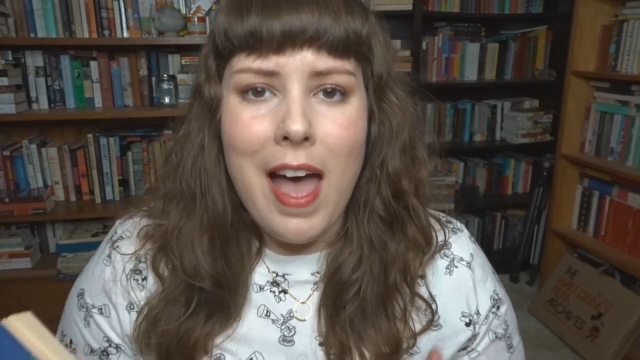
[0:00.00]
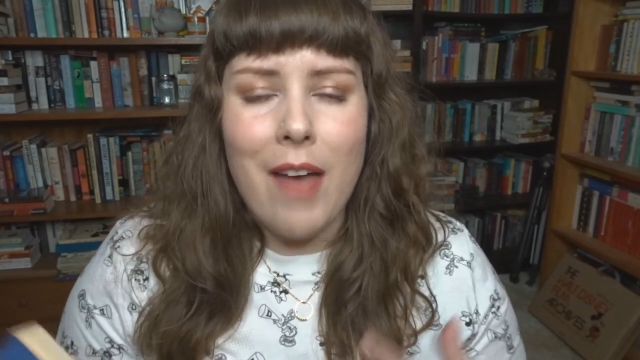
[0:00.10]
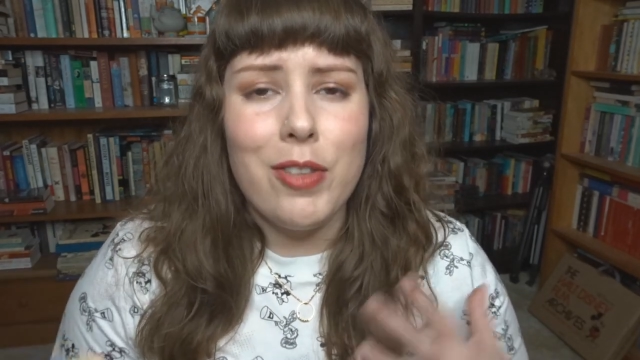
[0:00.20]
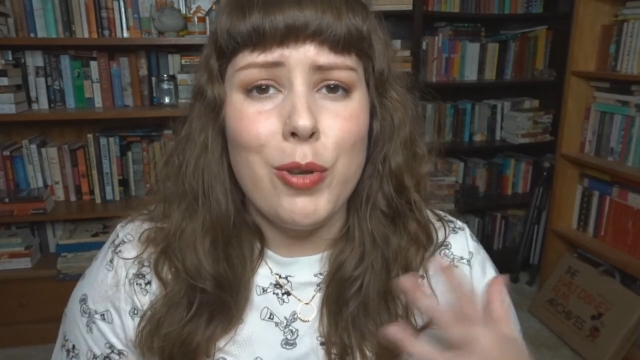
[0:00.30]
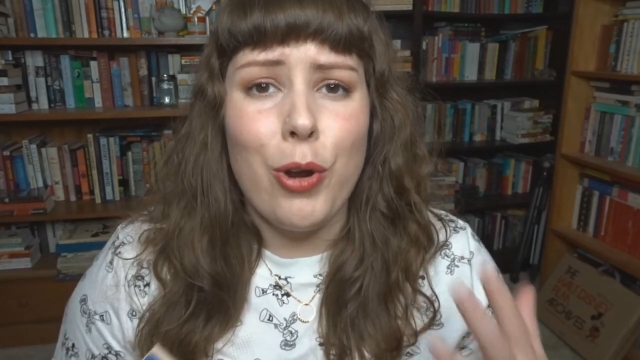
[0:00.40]

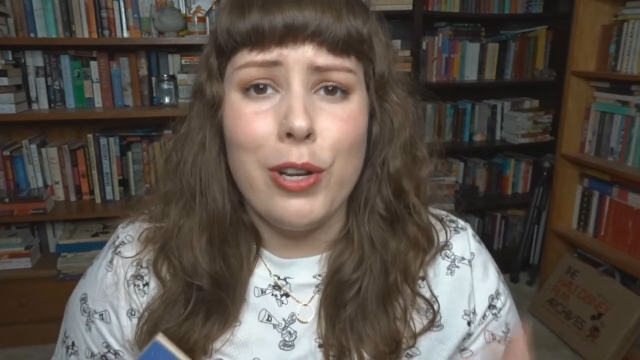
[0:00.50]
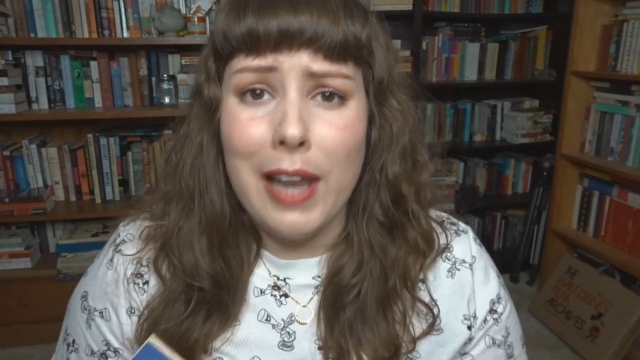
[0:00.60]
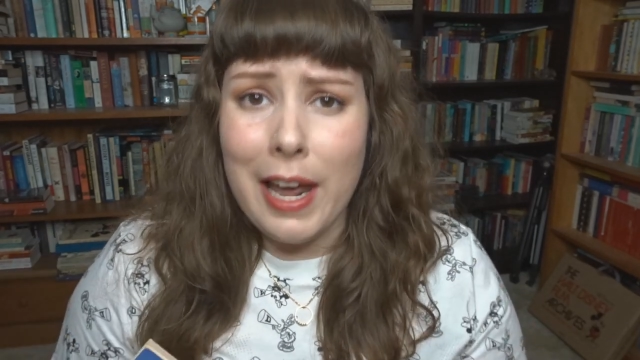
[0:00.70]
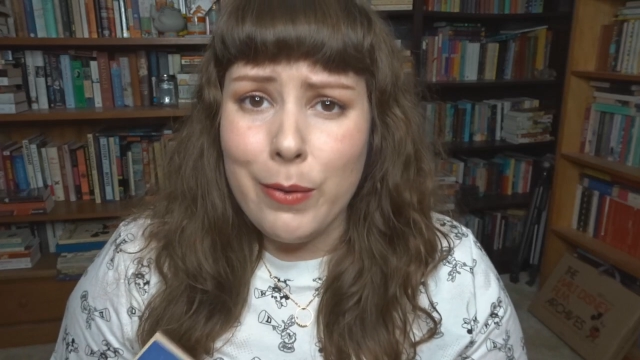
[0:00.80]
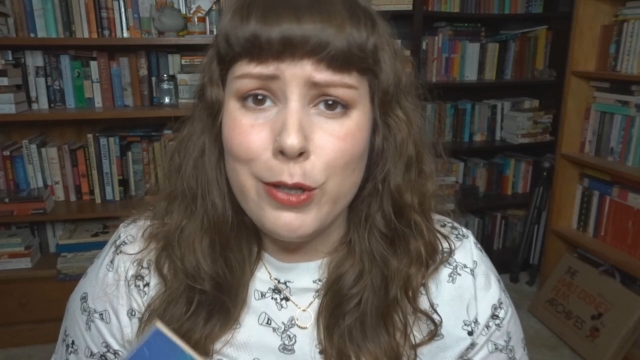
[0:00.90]
having their own
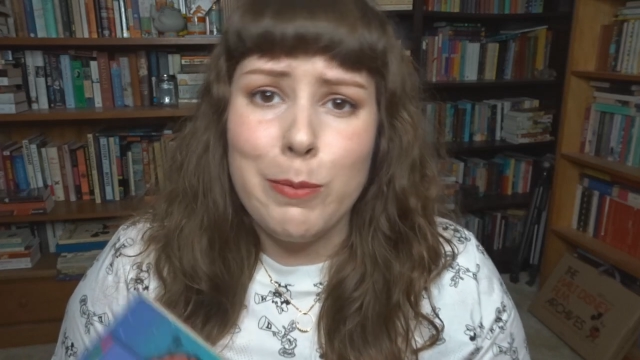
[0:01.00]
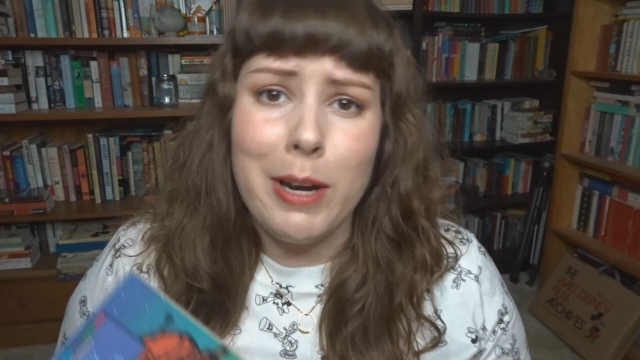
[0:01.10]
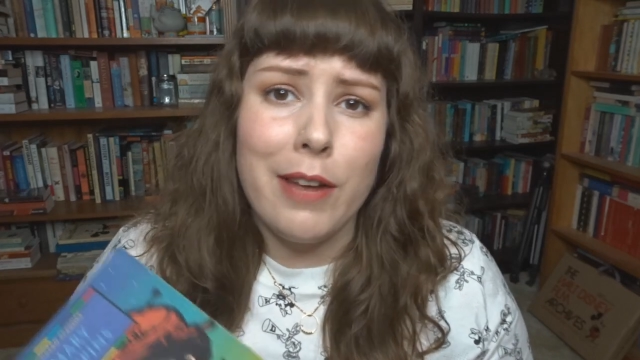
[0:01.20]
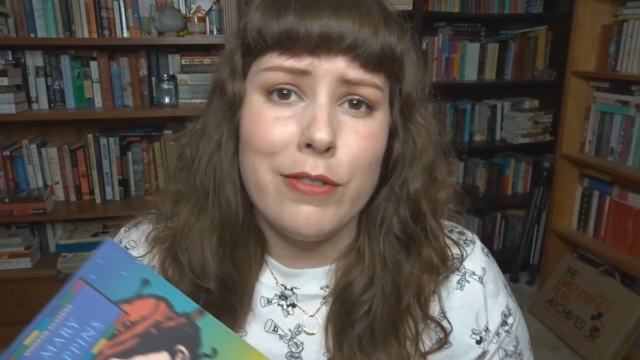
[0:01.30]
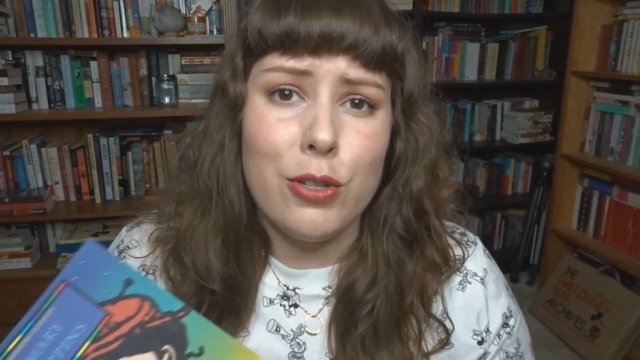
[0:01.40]
language,
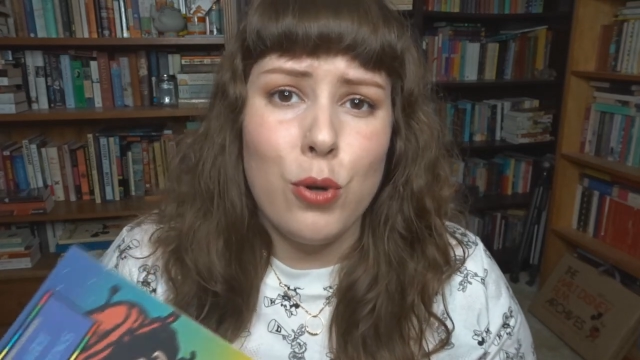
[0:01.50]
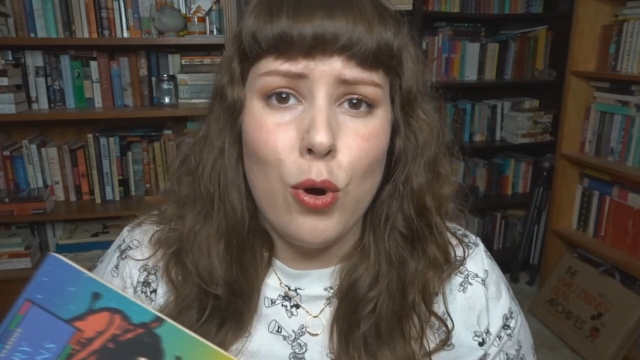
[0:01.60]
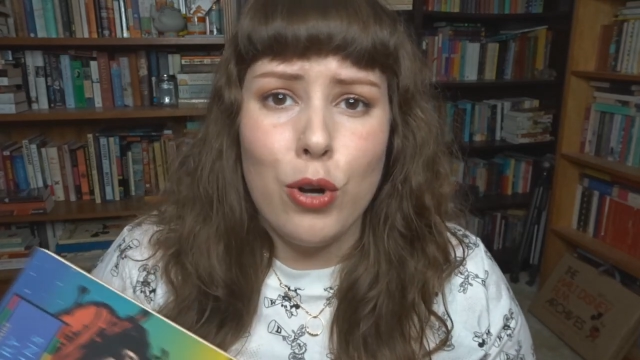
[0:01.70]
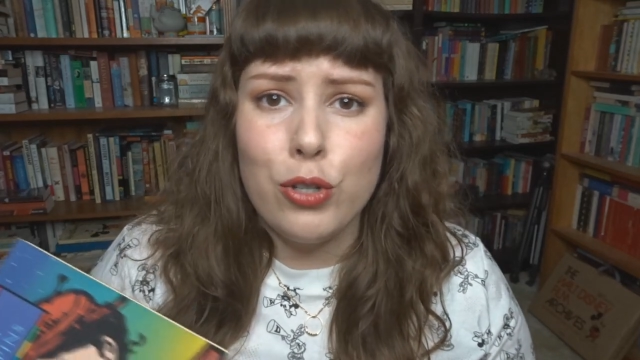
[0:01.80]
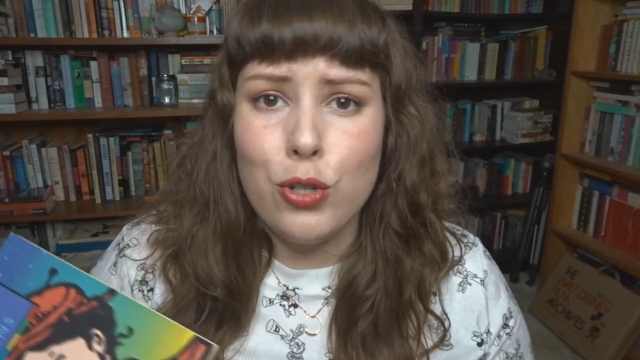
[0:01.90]
being able to
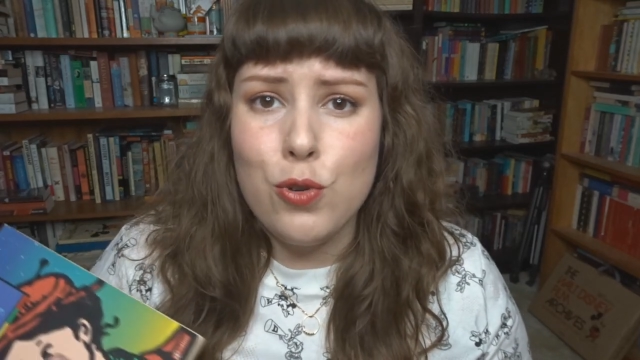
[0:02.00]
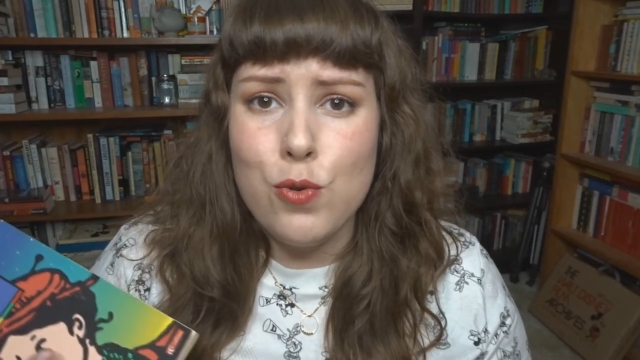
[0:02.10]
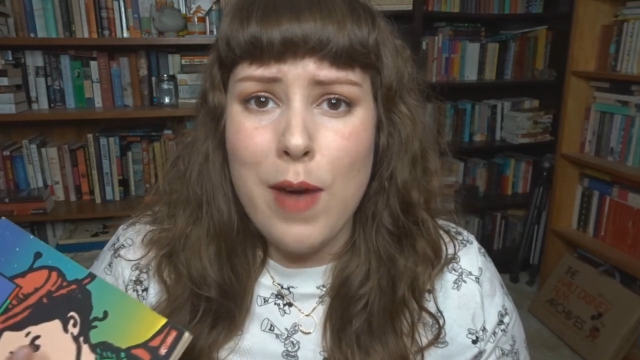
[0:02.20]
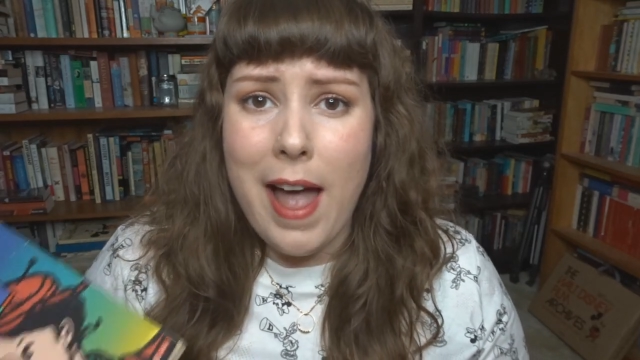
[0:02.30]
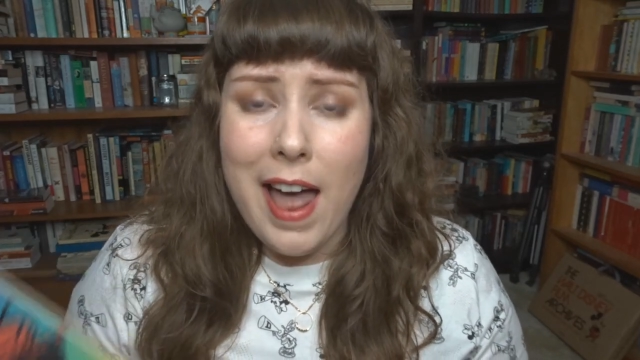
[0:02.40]
talk
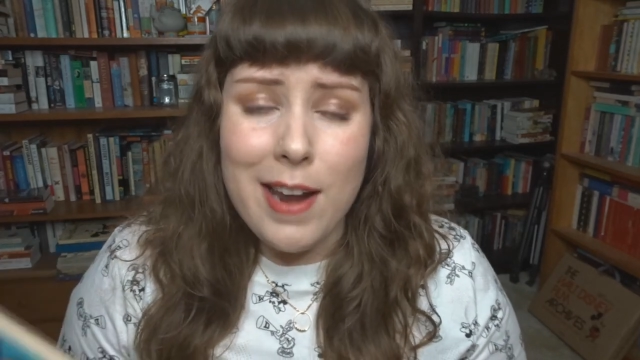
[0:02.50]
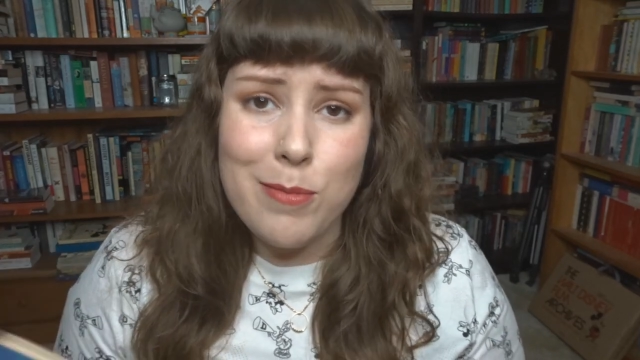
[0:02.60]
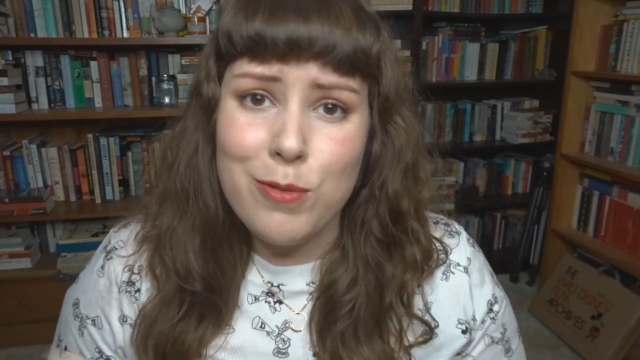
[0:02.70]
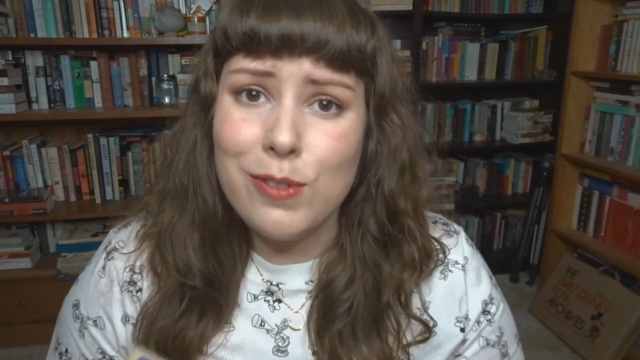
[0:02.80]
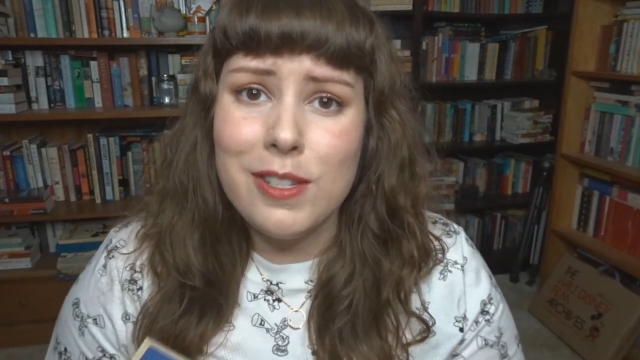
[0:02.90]
to
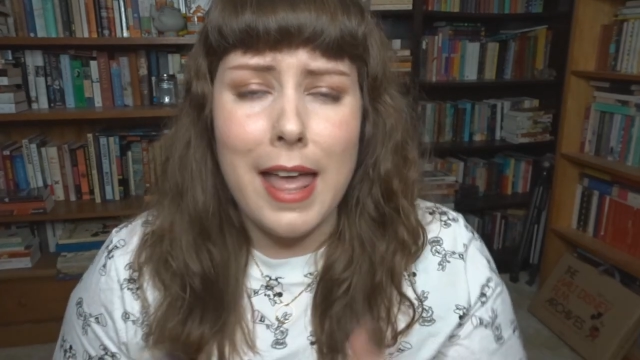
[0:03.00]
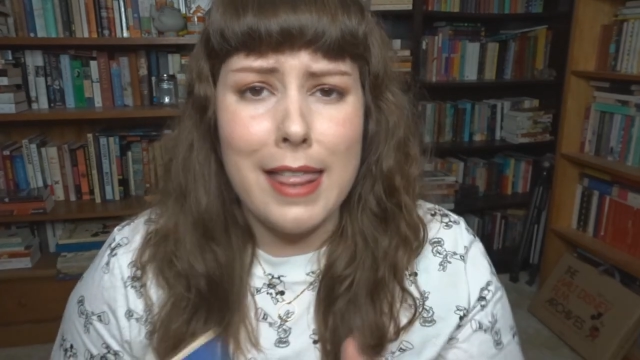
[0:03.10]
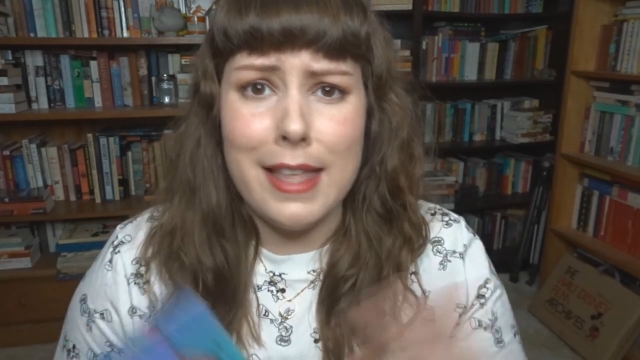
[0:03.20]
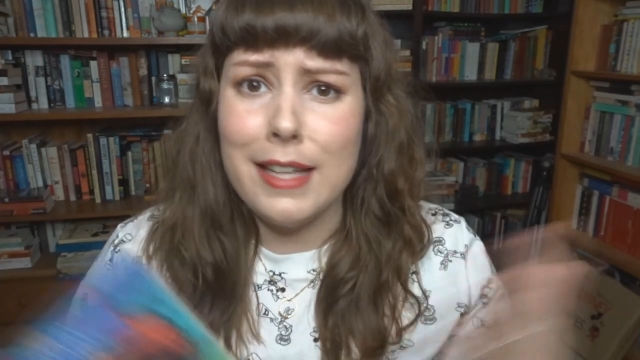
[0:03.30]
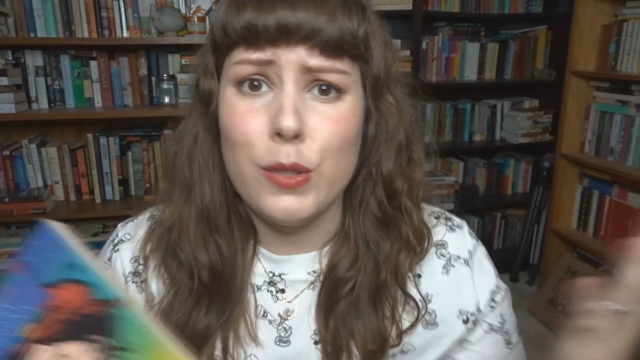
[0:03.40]
animals
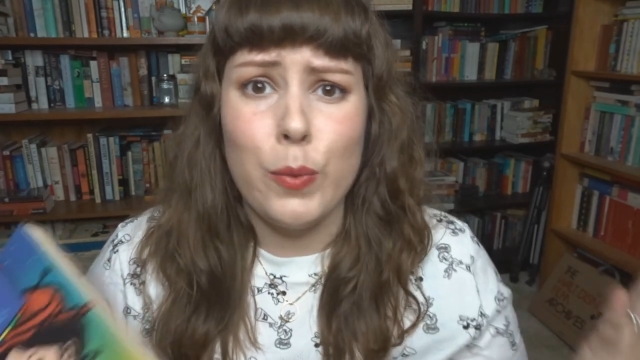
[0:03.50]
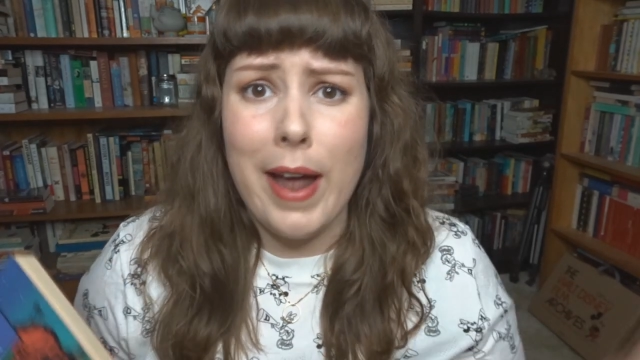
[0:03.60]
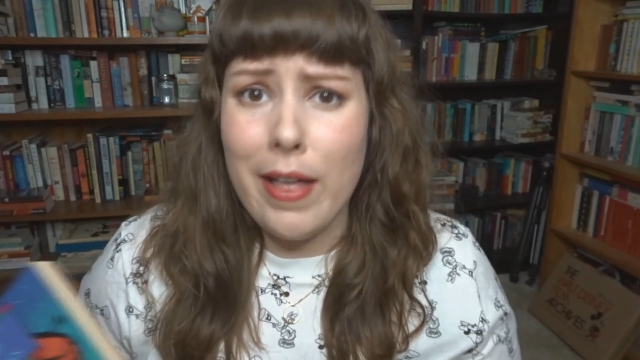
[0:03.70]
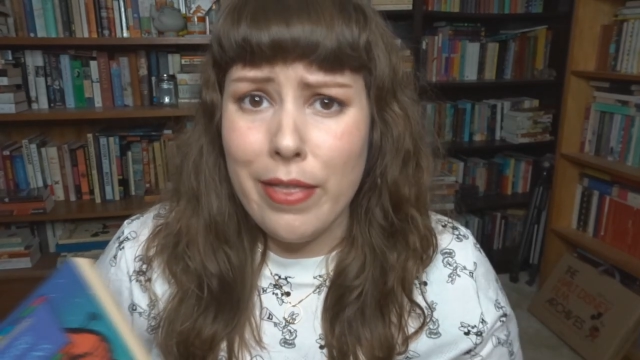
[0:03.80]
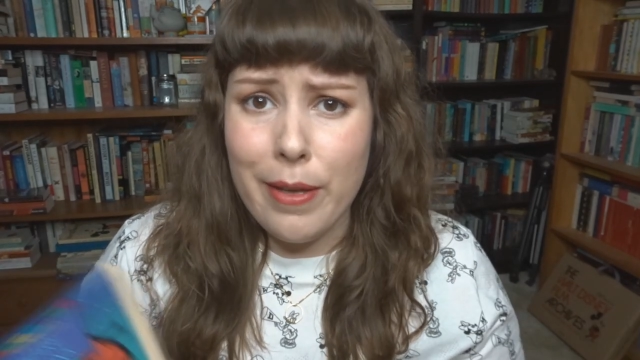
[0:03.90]
and things
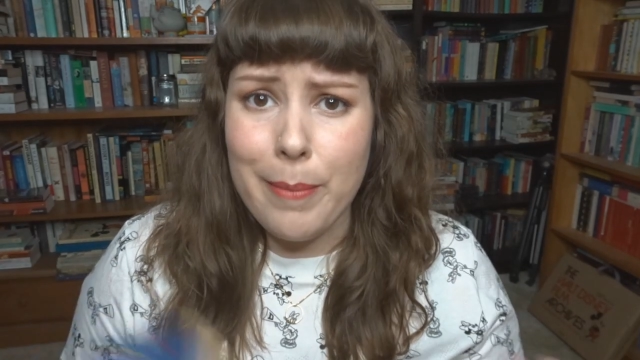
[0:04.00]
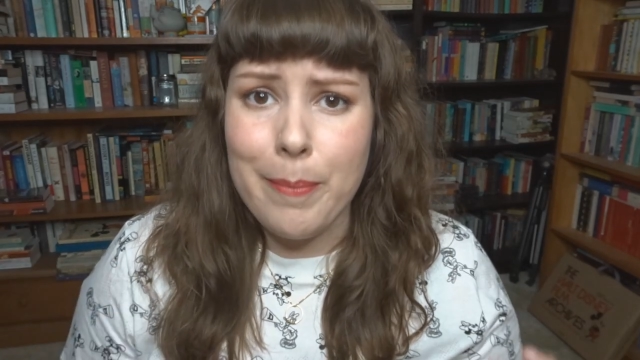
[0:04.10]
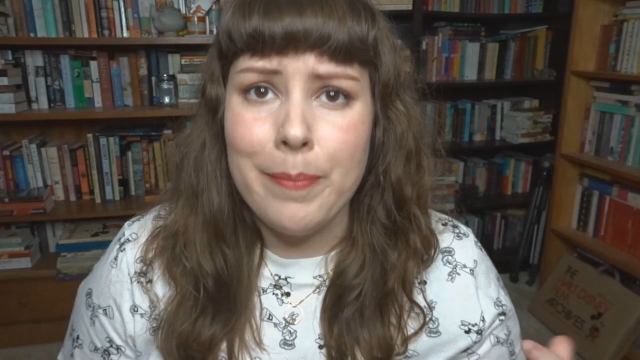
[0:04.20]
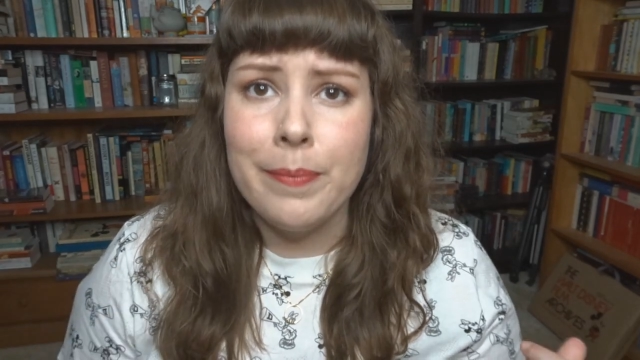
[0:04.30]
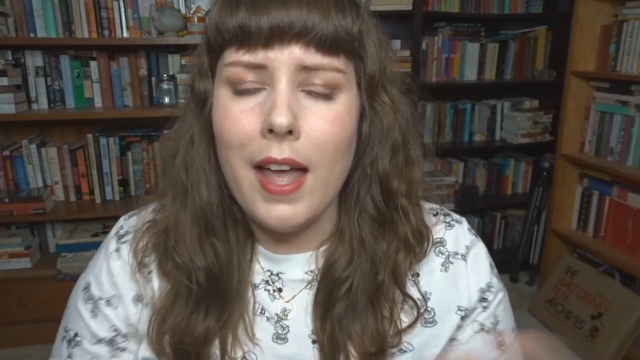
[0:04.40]
around them,